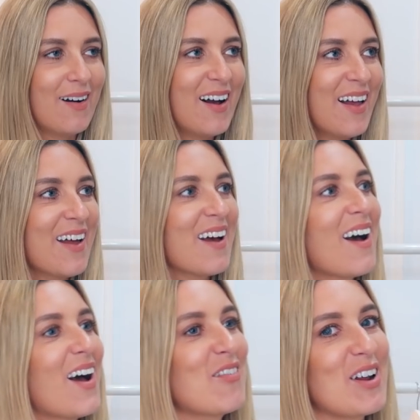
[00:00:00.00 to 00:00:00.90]
I
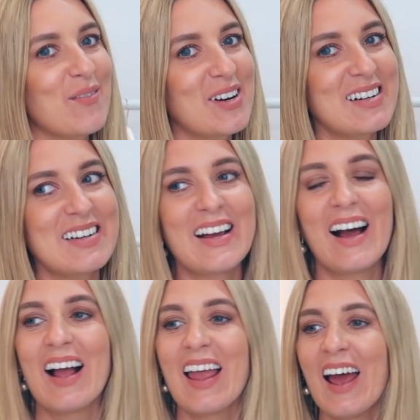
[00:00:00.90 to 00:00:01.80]
haven't heard my dinner
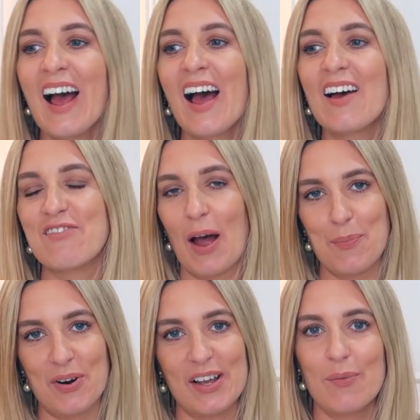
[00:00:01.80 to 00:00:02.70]
yet.
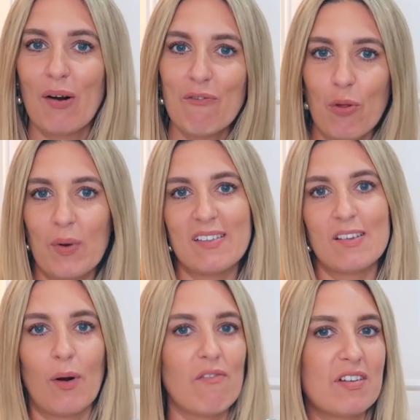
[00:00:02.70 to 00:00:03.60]
Fabric, one for the
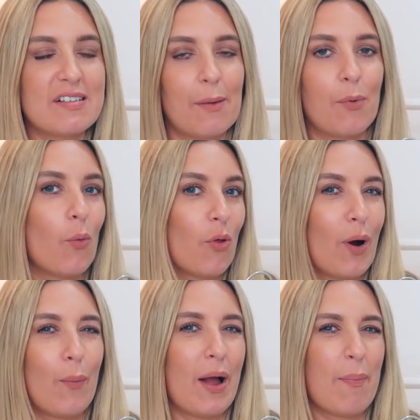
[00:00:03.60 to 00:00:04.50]
winter, one for the summer, although
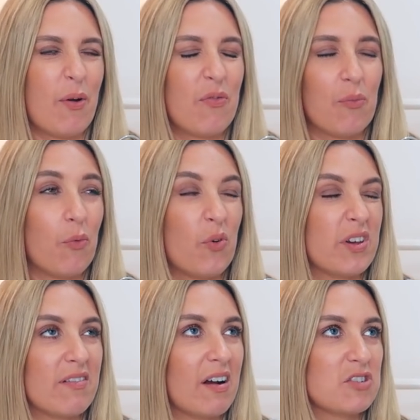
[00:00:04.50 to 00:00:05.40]
I wear both of them all
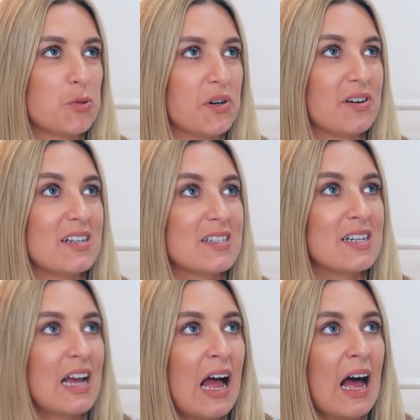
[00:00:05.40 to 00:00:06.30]
year round, to be honest.